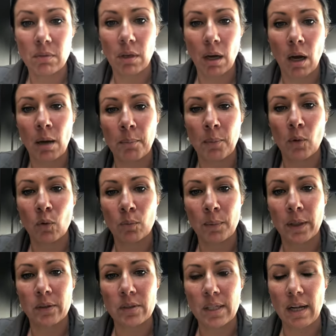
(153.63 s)

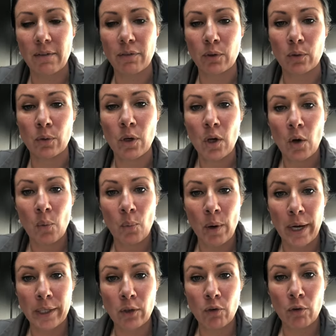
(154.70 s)
almost level,
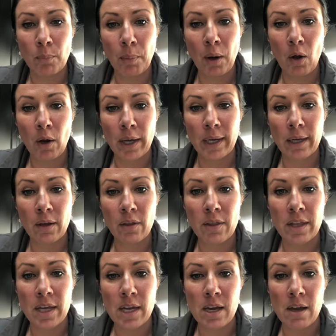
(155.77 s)
where you're applying
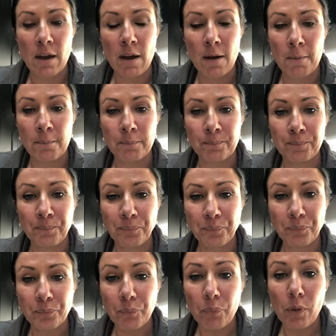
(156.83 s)
the
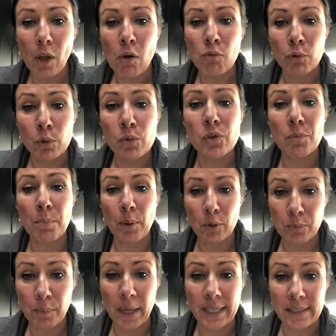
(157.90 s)
rules of
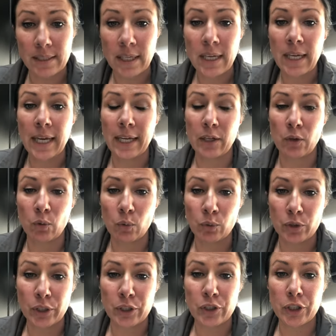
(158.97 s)
BODMAS in
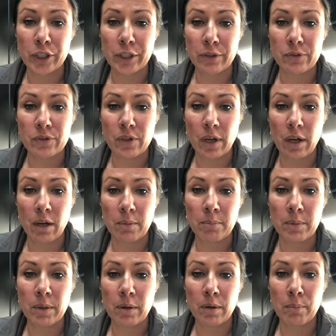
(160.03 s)
order to use
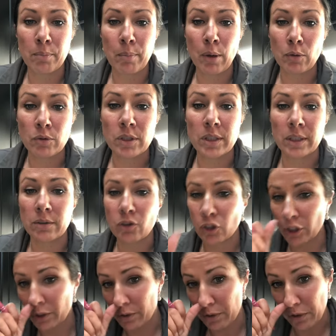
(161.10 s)
a
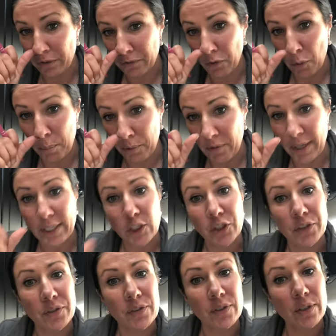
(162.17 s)
multitude of
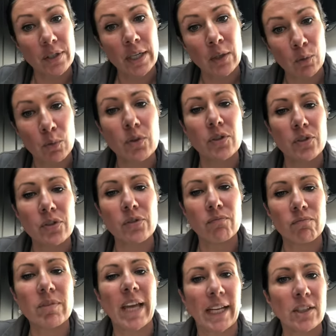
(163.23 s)
operations in order to
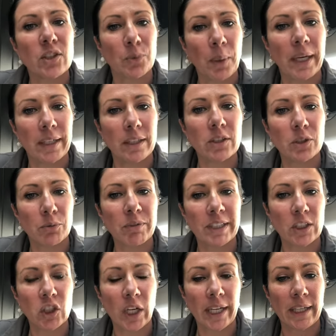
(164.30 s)
get to 8, to
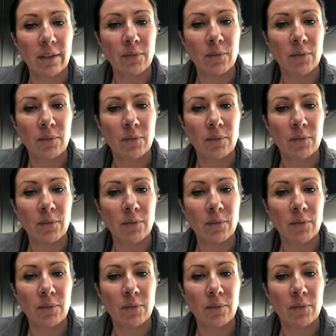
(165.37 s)
reach 8.